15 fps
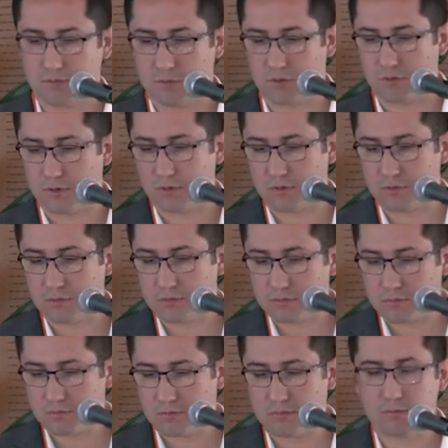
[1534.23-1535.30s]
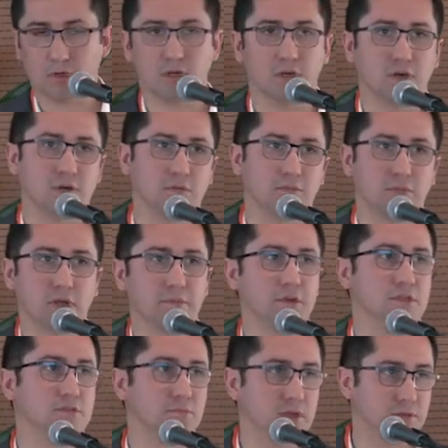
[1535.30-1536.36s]
our own
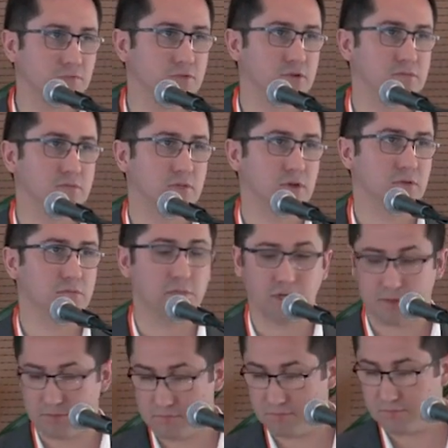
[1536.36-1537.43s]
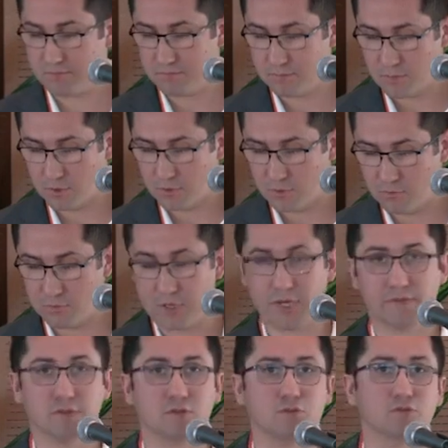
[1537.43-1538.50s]
Plamex platform, but we
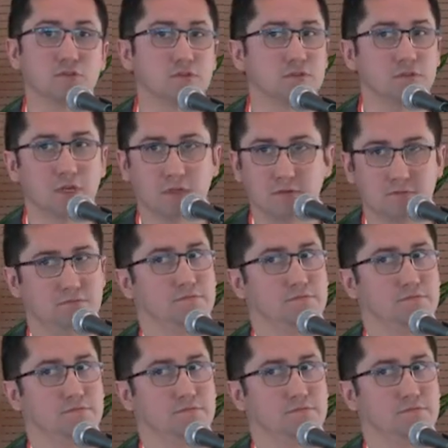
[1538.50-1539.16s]
haven't used it yet.